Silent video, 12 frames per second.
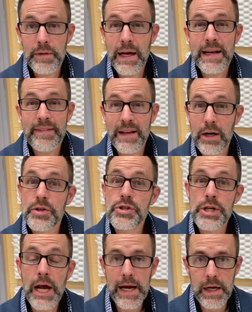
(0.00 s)
that they're
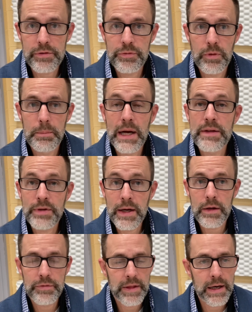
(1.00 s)
checks for
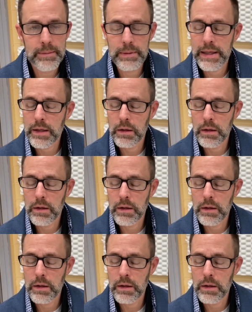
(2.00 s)
myself that I'm like,